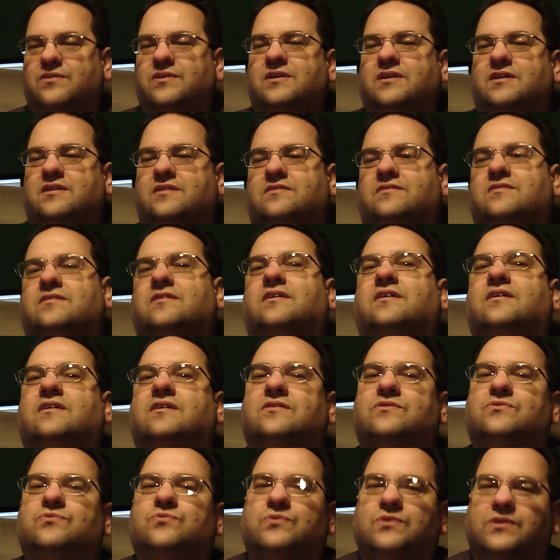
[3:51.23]
it, uh,
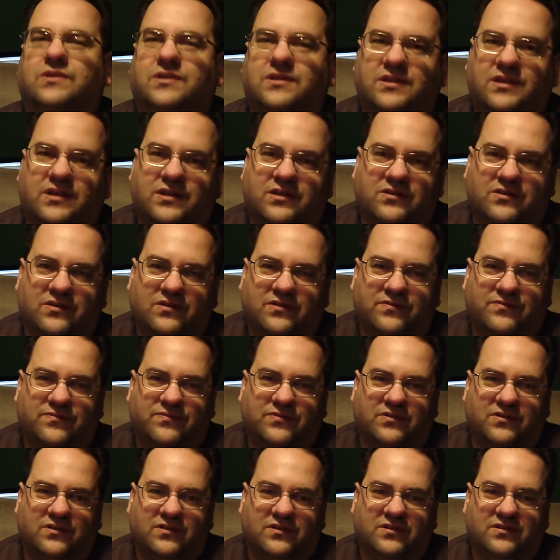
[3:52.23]
it's really not good
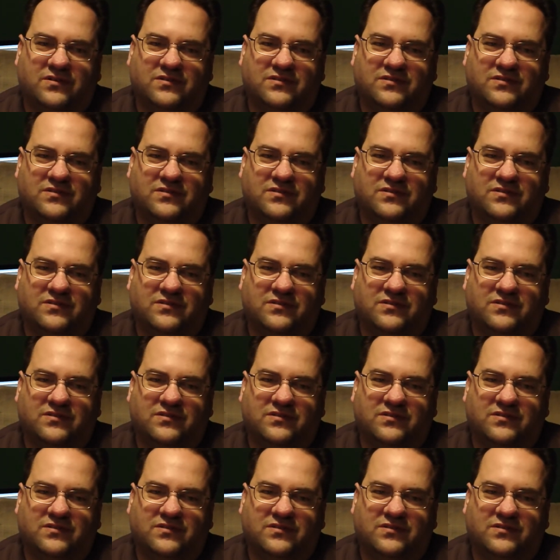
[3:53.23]
for